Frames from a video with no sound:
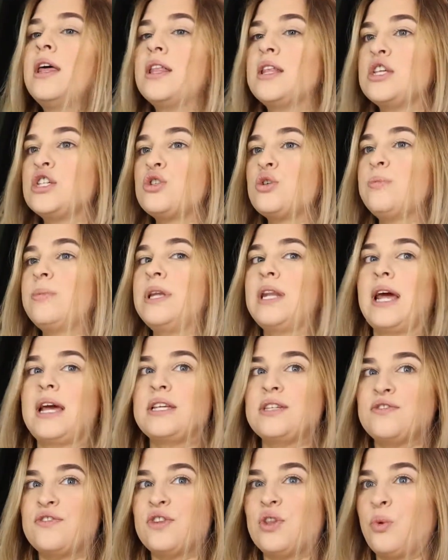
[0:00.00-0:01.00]
This will be
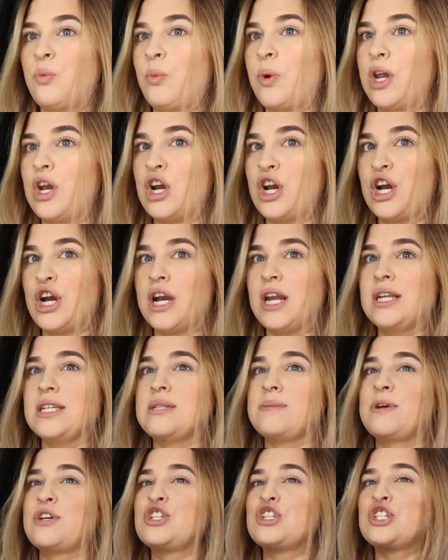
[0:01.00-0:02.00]
nice for the winter, and
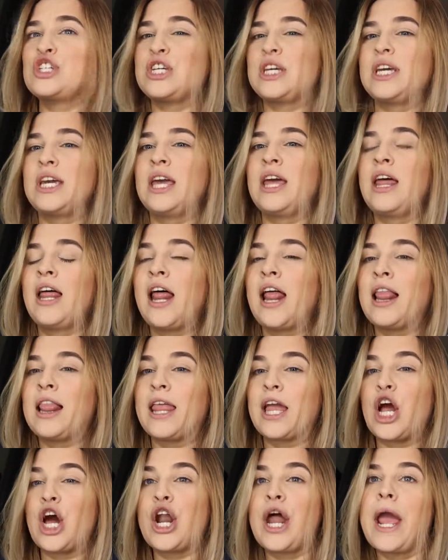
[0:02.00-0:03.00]
especially
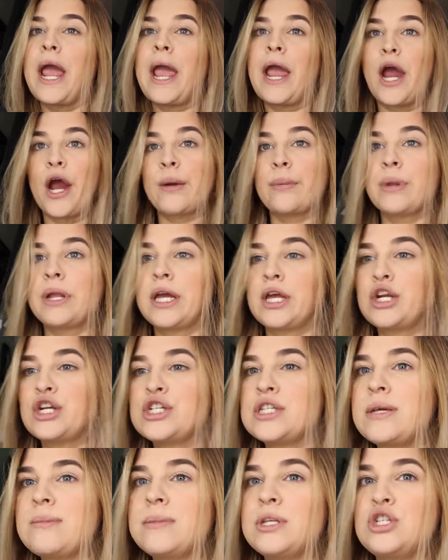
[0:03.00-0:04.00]
like on an airplane or
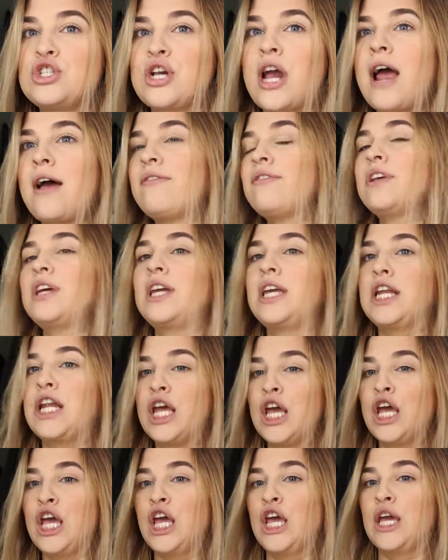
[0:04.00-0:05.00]
something traveling. You
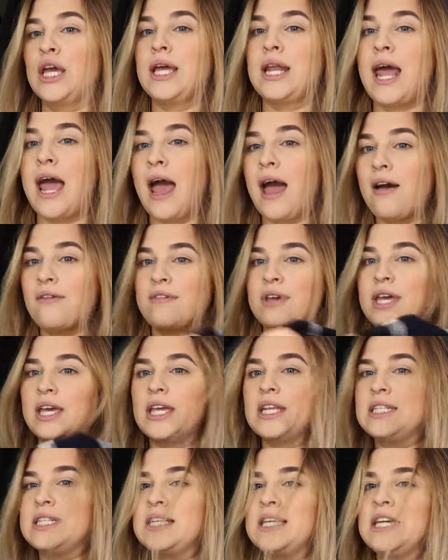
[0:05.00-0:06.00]
can have
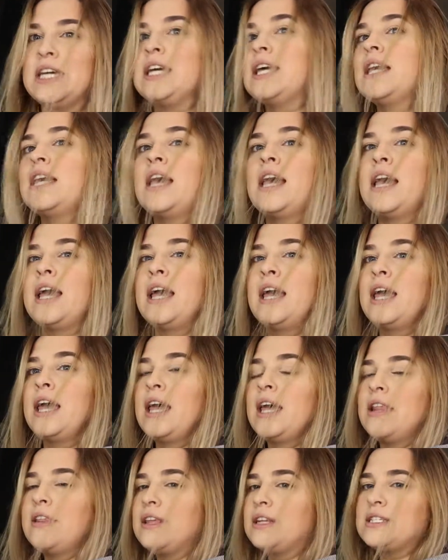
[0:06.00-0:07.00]
it,
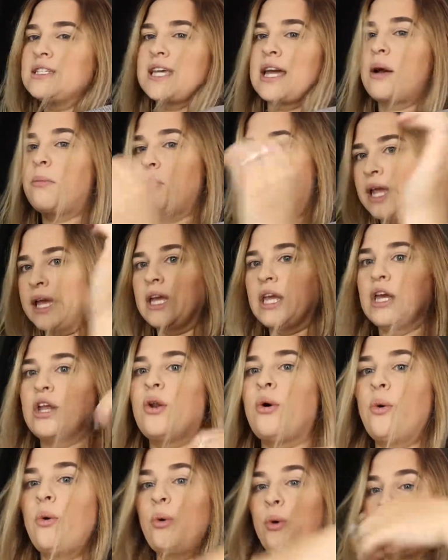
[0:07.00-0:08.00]
and then it's like a
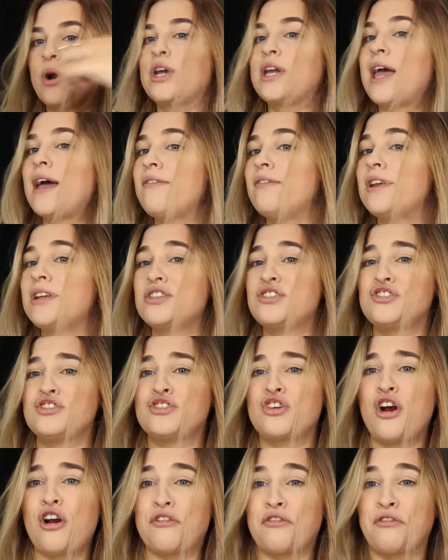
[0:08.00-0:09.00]
blanket, or you have it as your
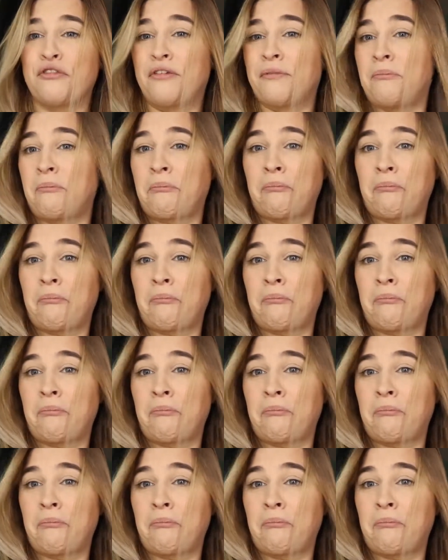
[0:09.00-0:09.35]
scarf.